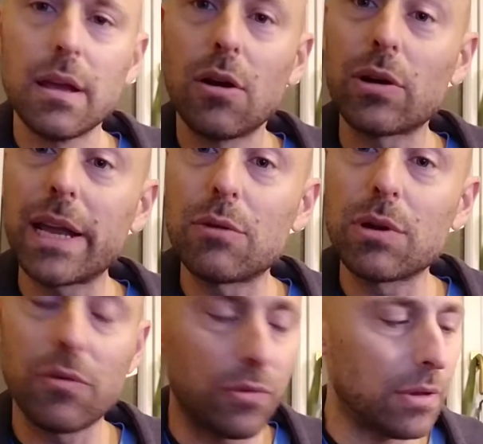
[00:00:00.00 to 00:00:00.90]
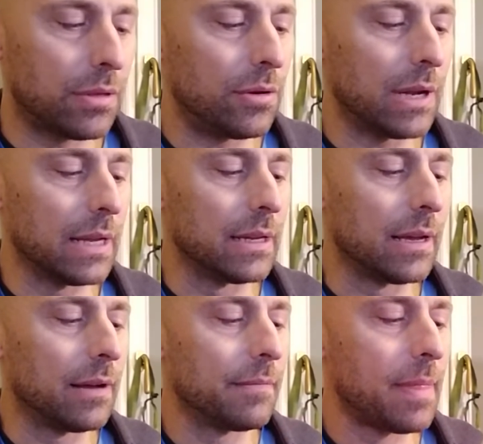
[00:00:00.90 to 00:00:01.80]
Okay, here we go for the third
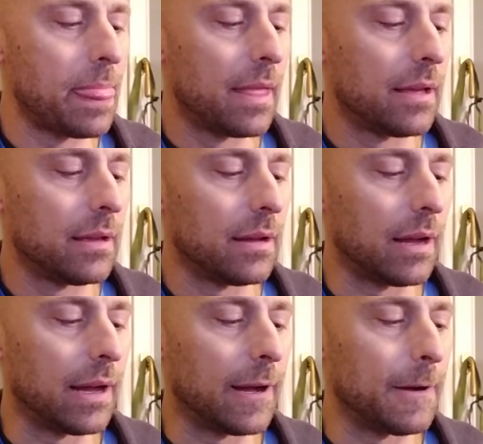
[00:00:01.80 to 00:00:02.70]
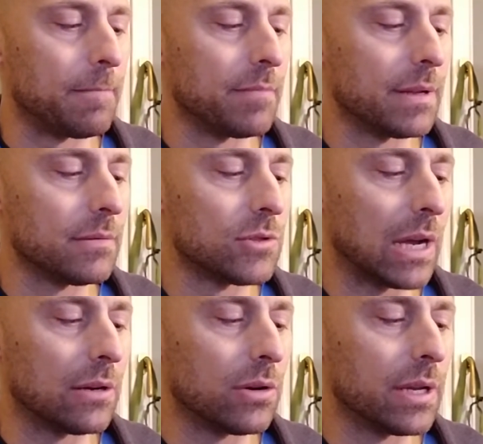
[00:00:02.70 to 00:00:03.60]
idea.
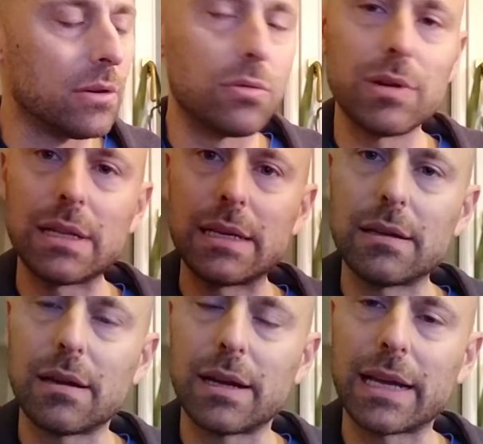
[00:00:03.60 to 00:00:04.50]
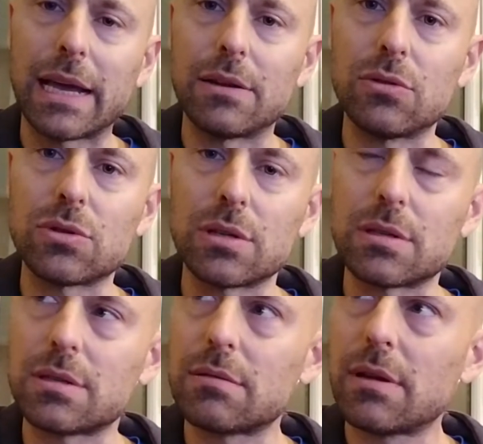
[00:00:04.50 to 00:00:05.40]
Django here really, again,
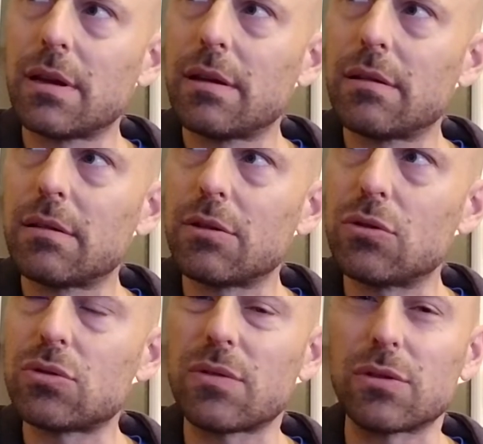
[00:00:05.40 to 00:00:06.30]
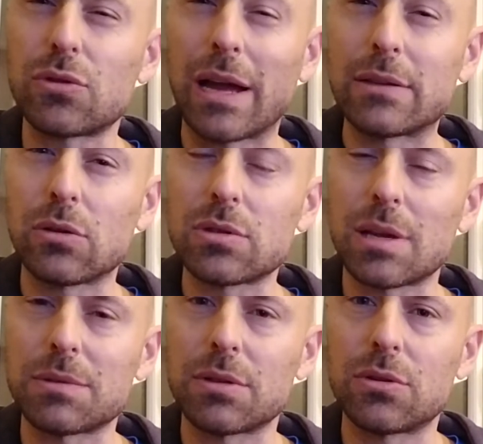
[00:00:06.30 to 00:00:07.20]
uses the use of the tritone
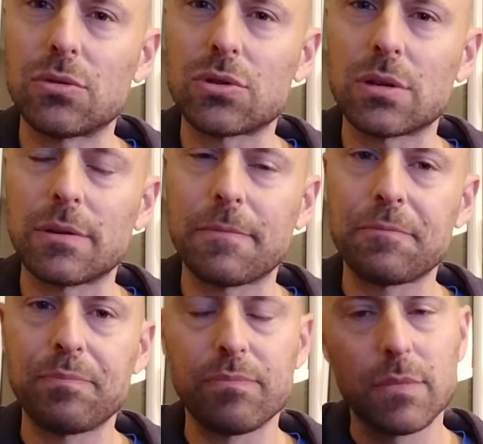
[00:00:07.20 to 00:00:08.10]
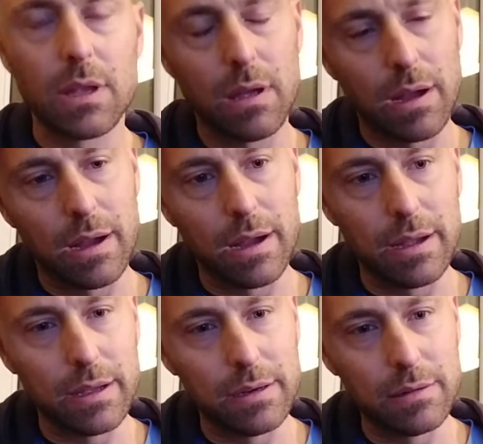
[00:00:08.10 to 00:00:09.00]
substitution
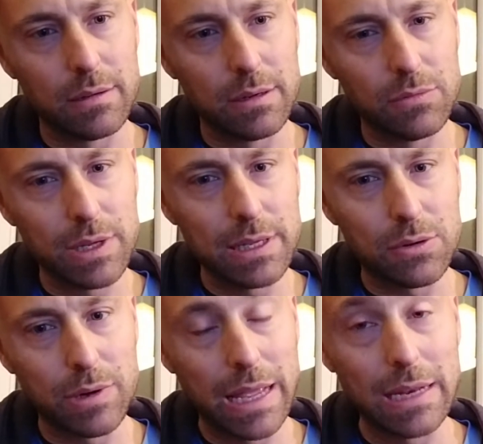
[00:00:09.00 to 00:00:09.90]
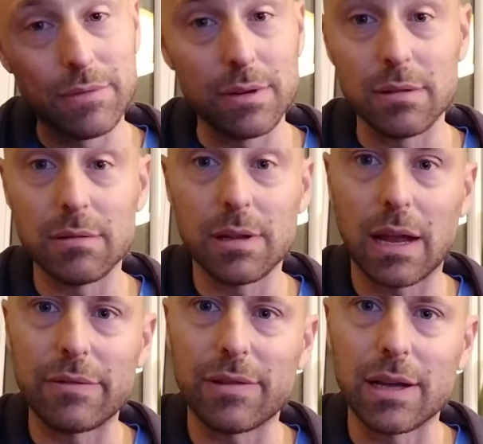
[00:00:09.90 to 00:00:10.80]
in really creative and
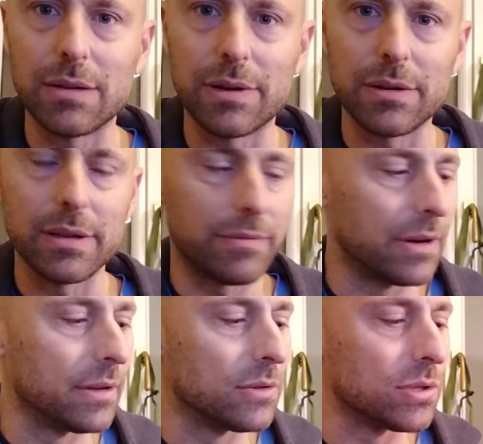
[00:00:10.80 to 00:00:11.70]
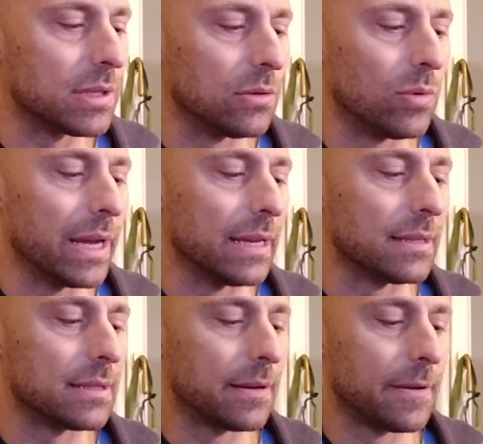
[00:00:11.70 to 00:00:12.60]
I find very, very interesting
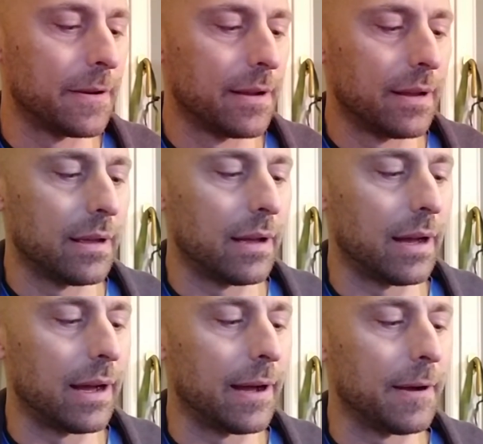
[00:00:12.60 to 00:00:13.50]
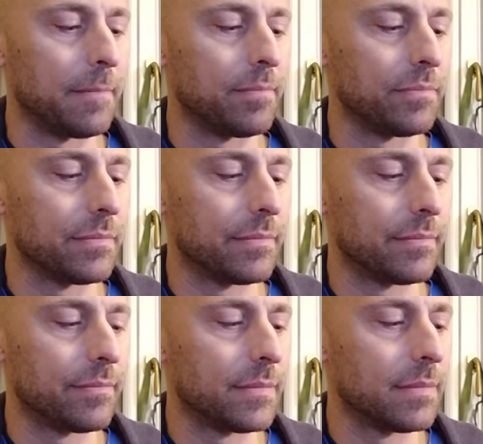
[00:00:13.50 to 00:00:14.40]
ways. And
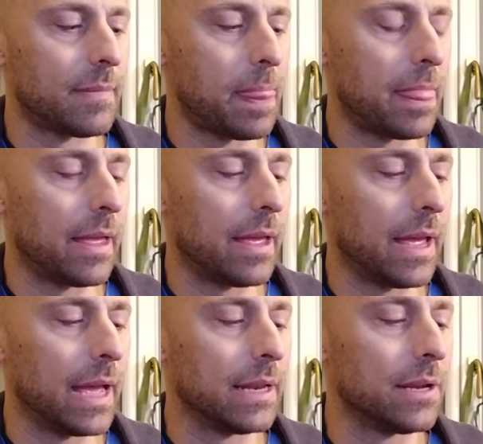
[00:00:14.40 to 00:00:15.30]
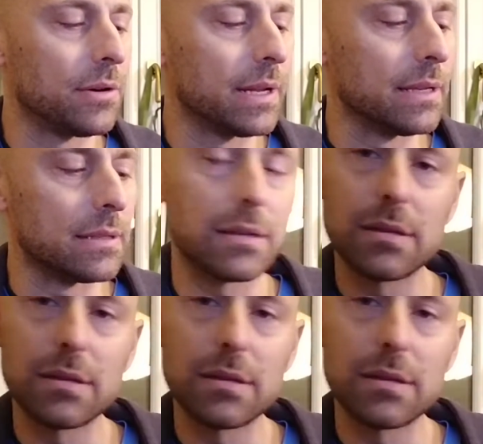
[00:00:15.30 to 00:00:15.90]
here it is.